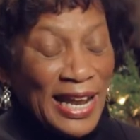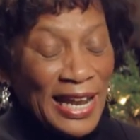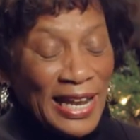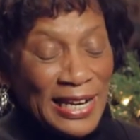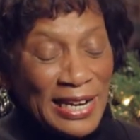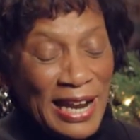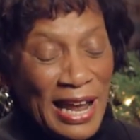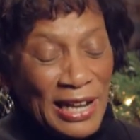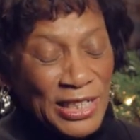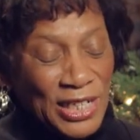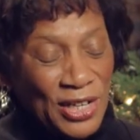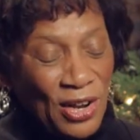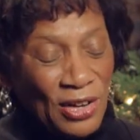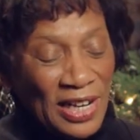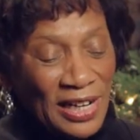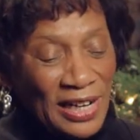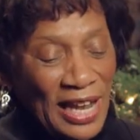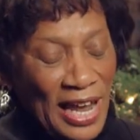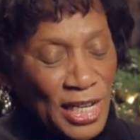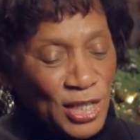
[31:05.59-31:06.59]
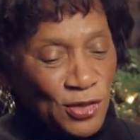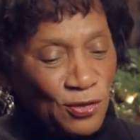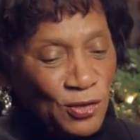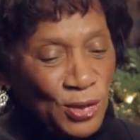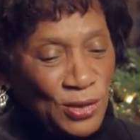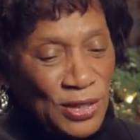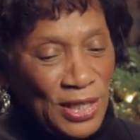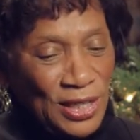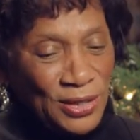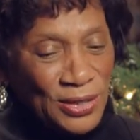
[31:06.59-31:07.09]
the last
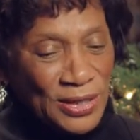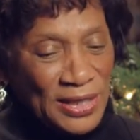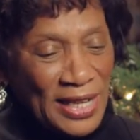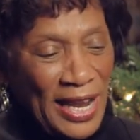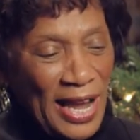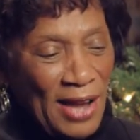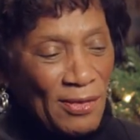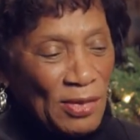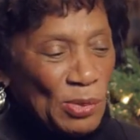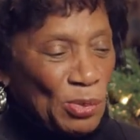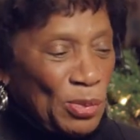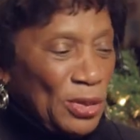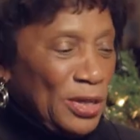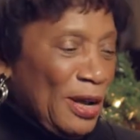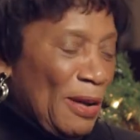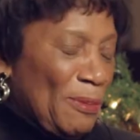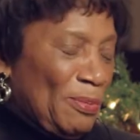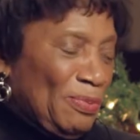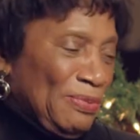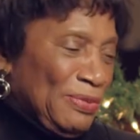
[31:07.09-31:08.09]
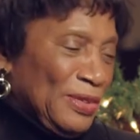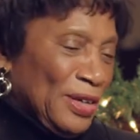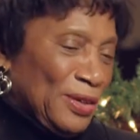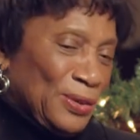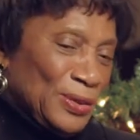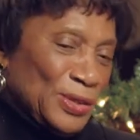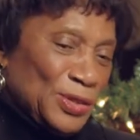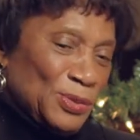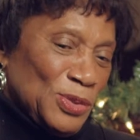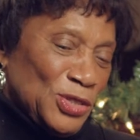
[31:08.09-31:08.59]
few years I haven't put up the
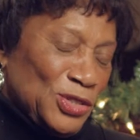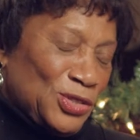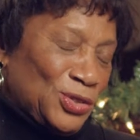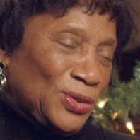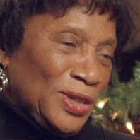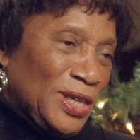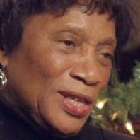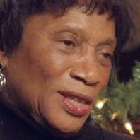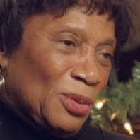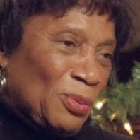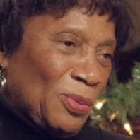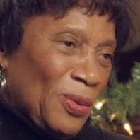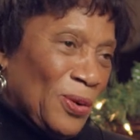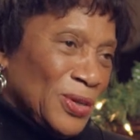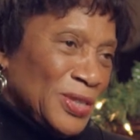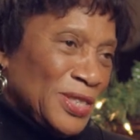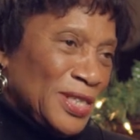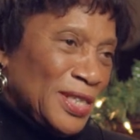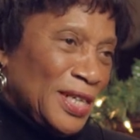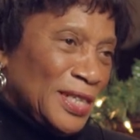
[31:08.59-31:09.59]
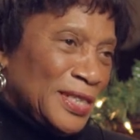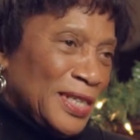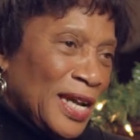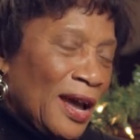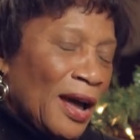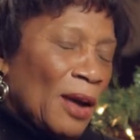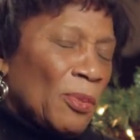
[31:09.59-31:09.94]
Christmas tree in the parsonage.